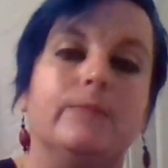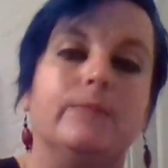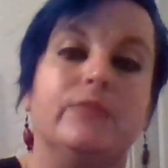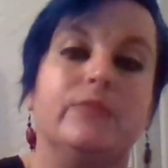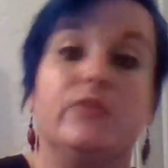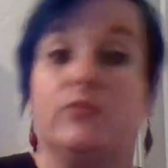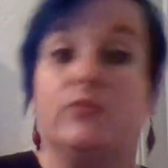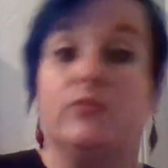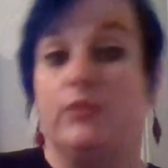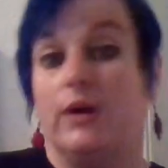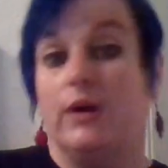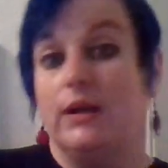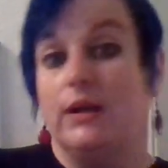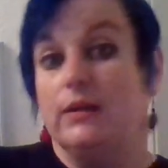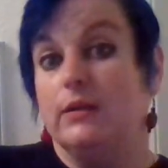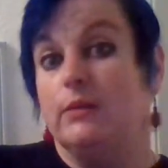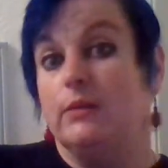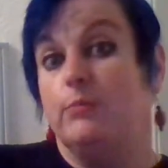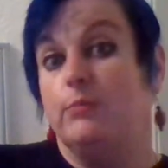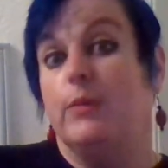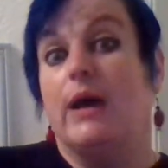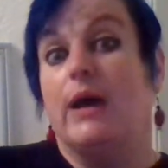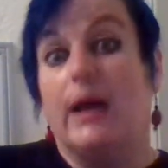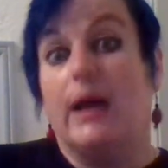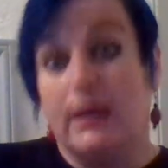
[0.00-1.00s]
divinely
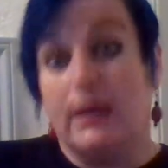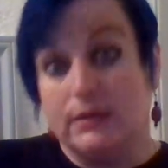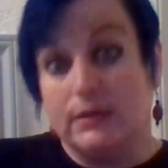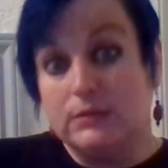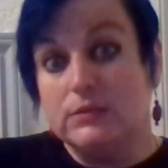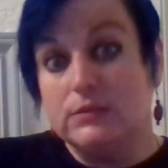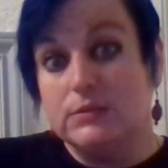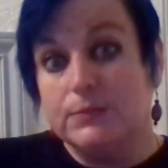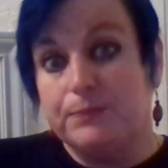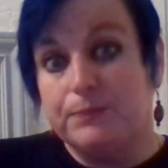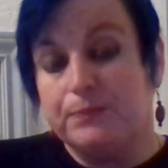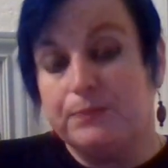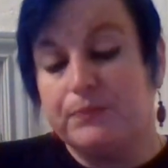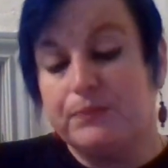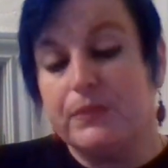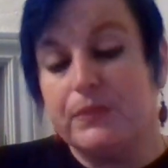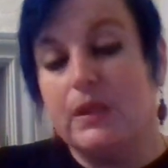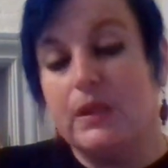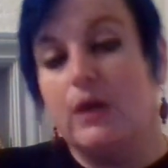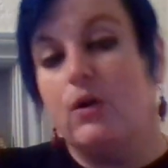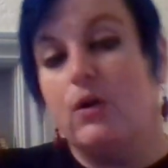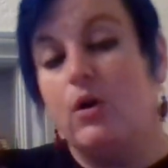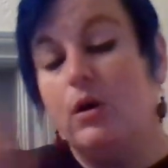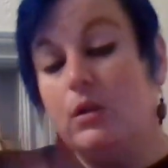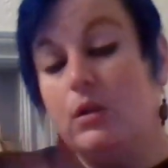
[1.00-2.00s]
backed.
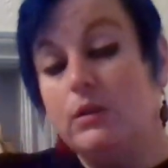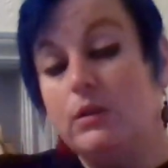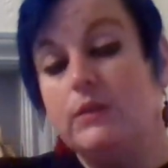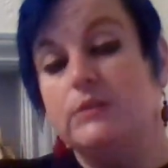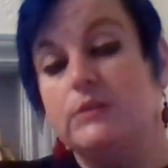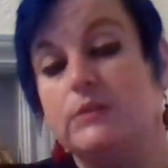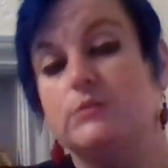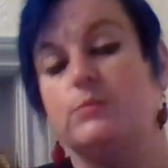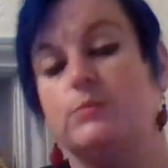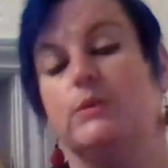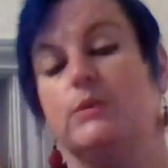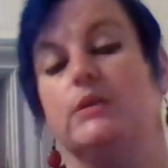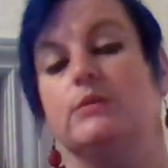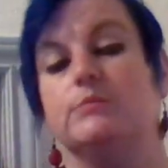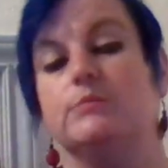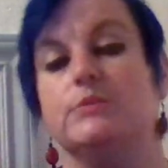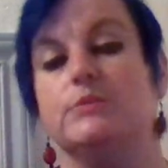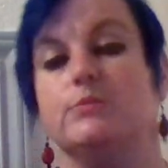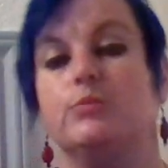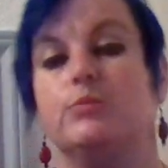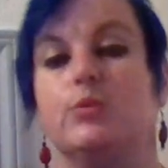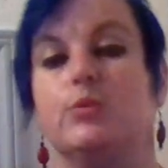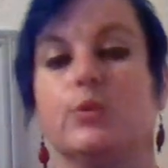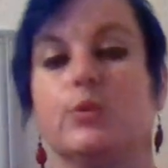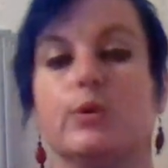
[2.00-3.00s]
Now, all of this becomes
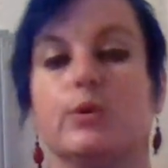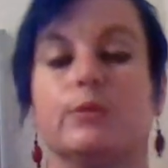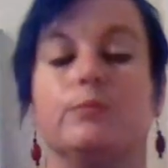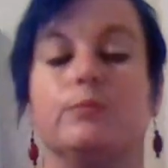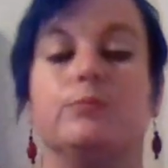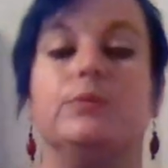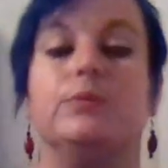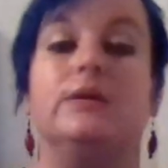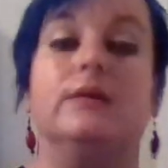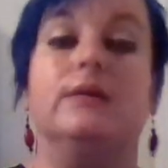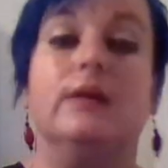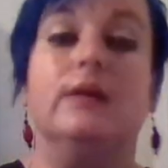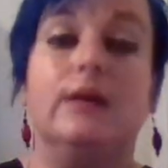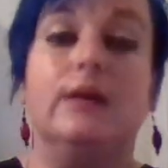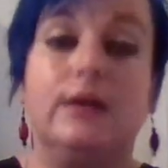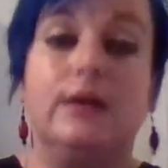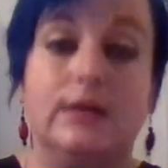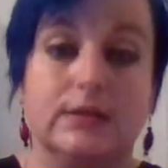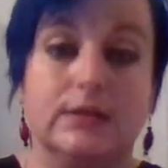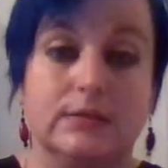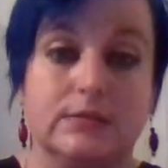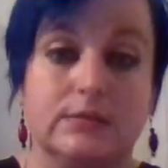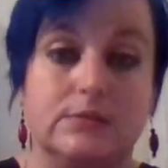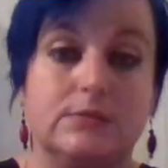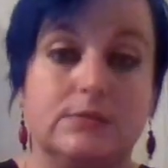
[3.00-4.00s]
important
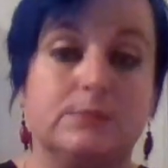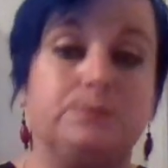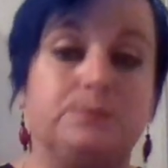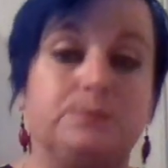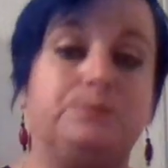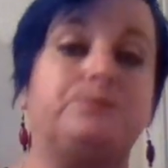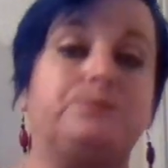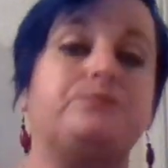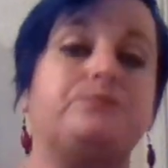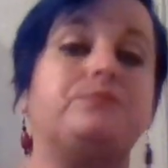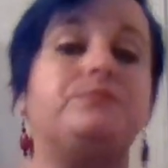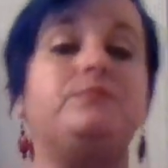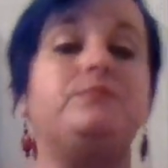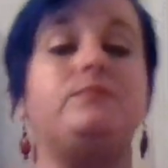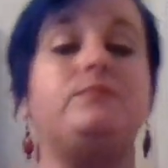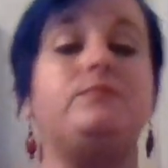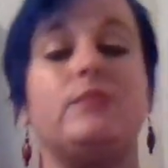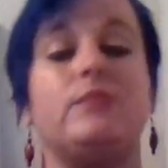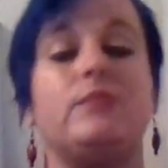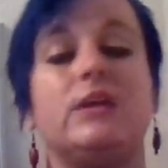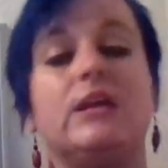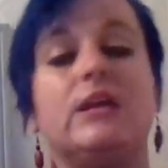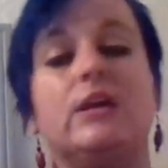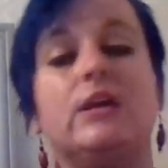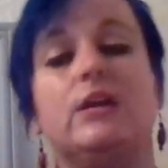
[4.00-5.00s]
because
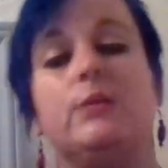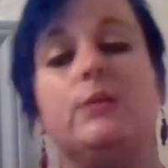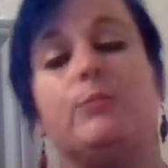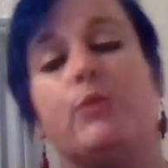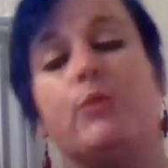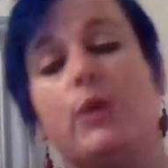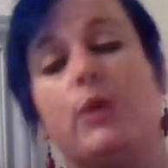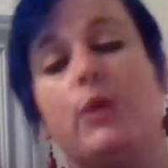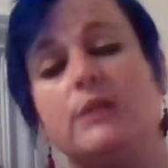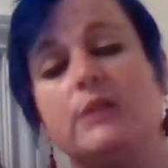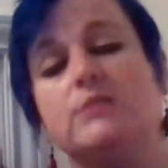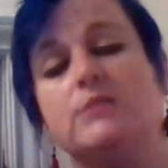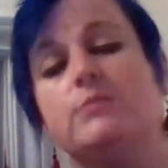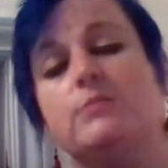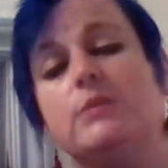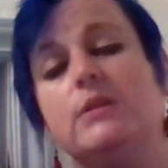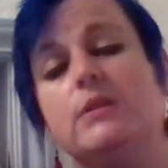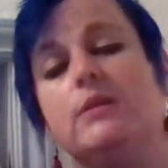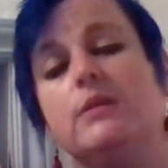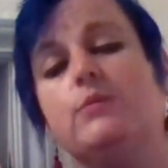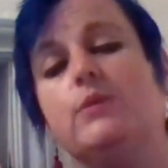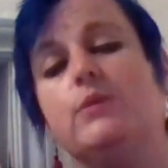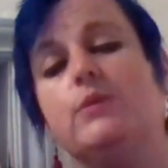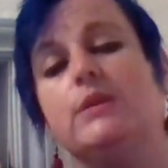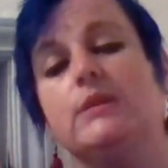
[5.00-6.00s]
in
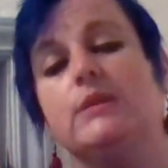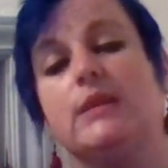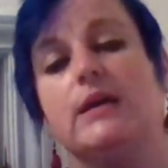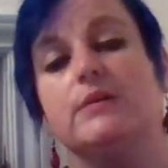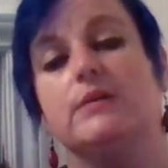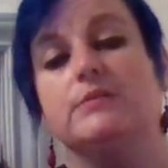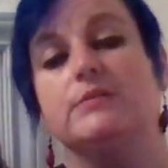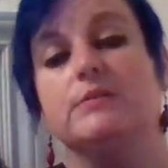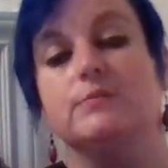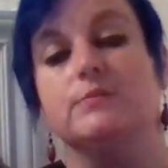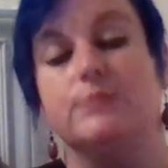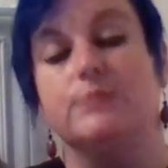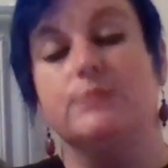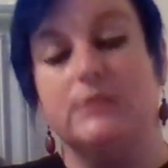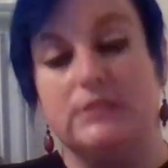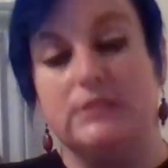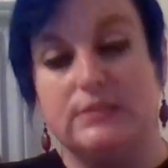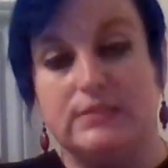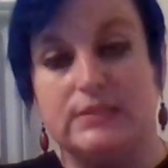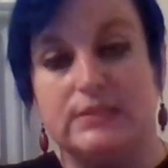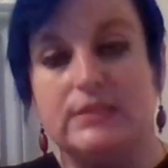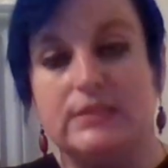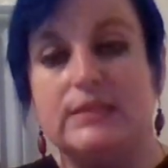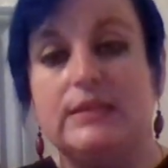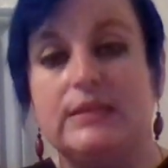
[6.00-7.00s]
approximately 1000
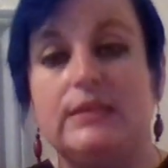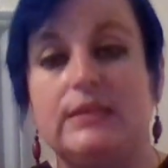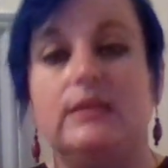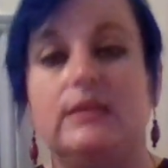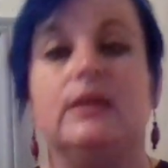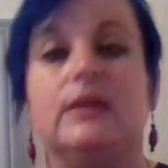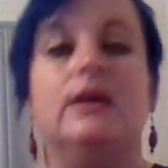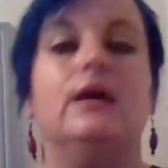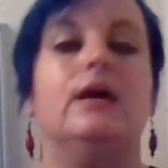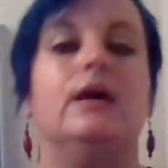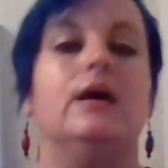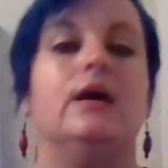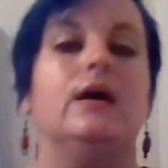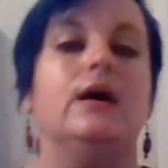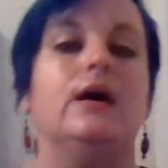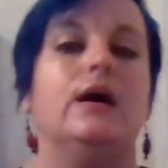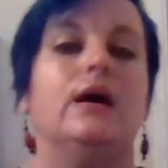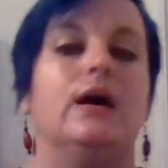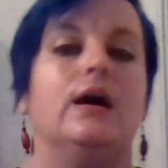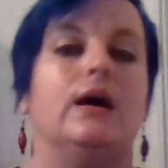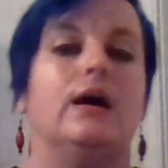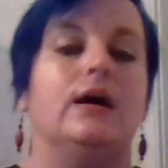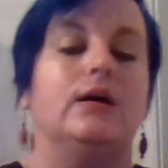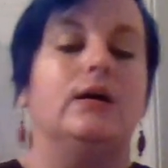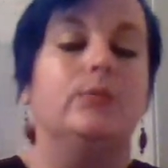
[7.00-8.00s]
BCE,
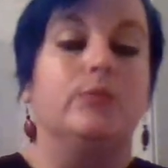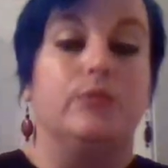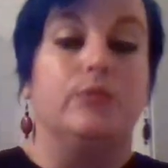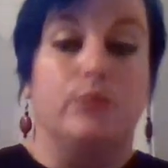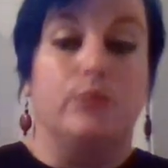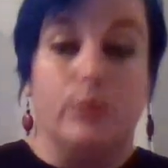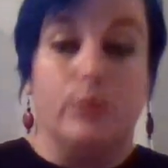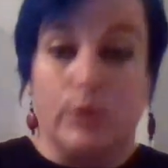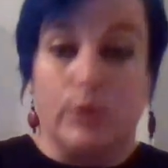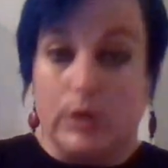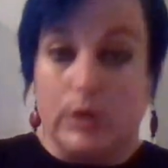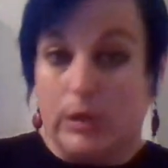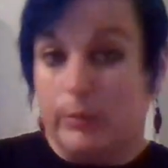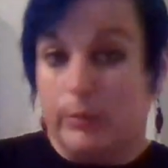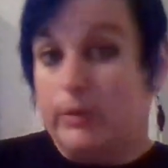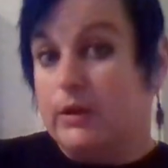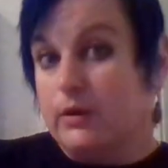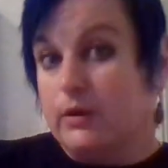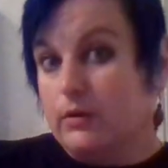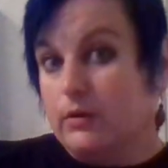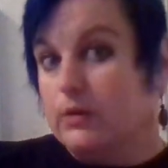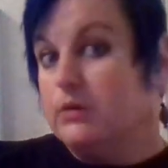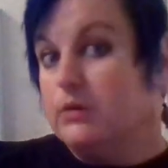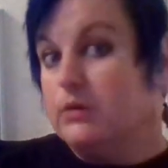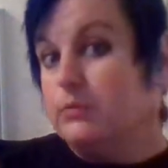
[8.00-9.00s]
before Common
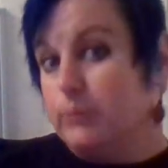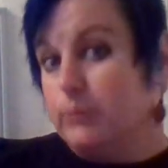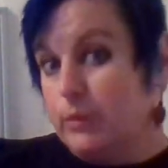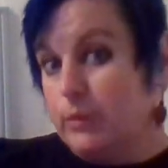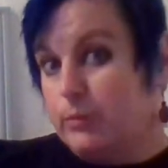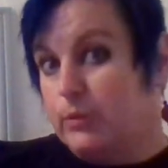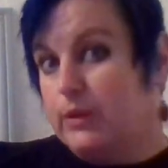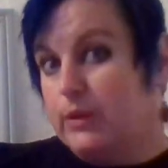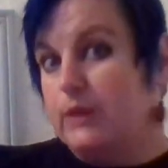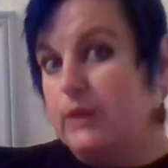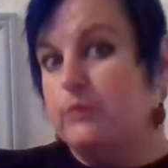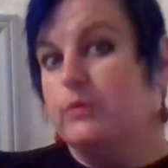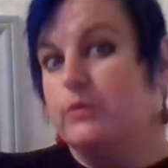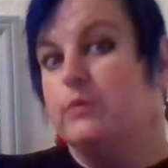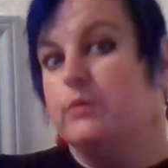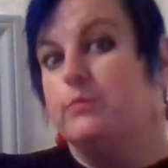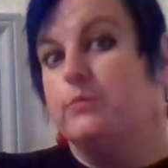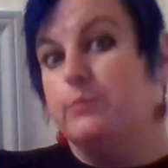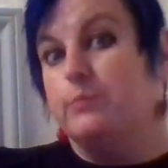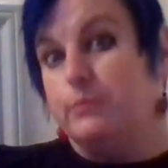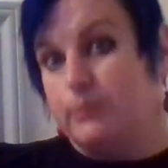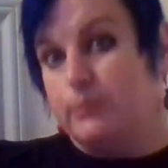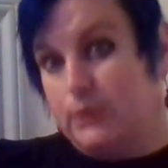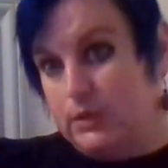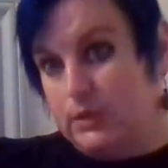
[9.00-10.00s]
Era, remember that
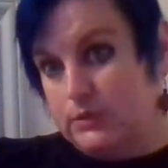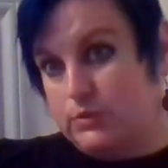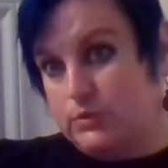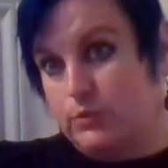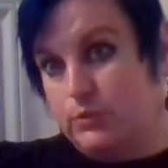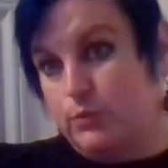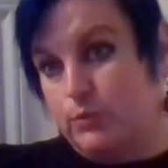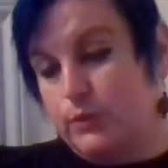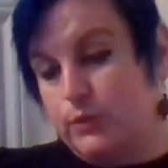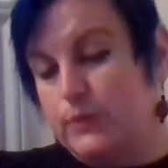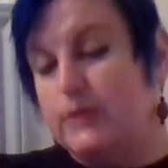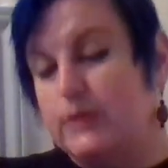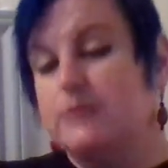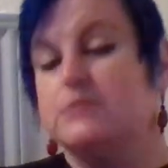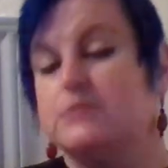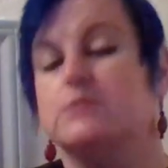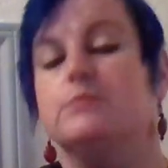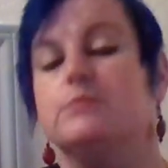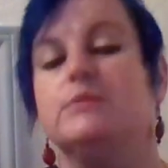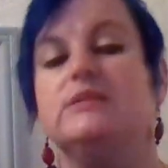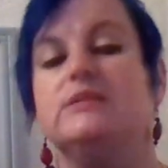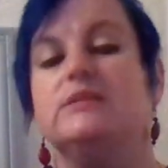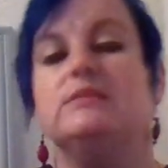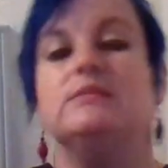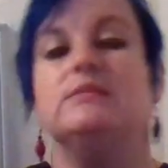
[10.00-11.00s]
one? So 1000
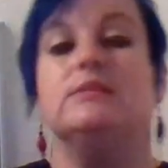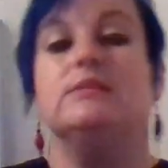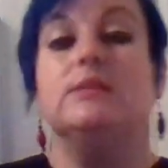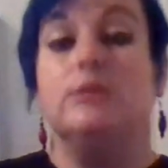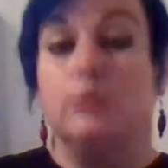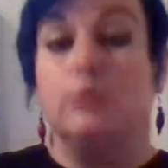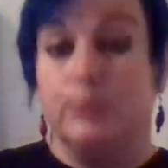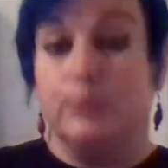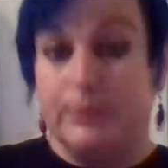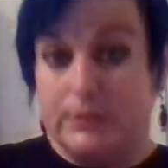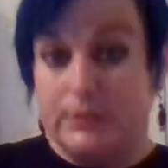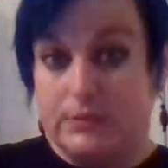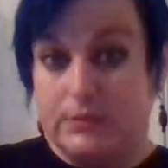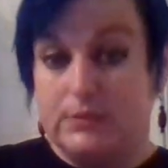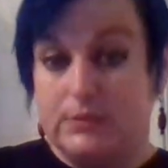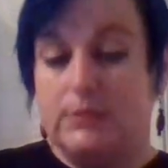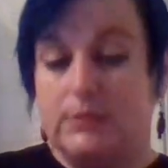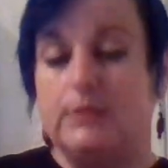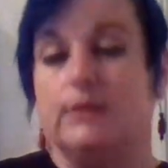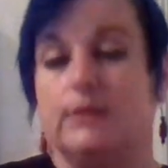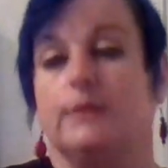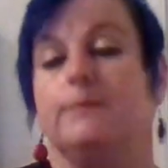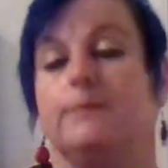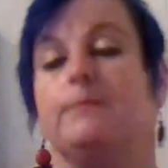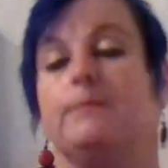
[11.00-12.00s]
BC or
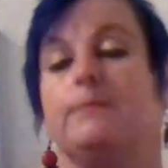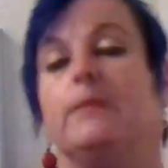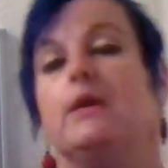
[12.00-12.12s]
BCE,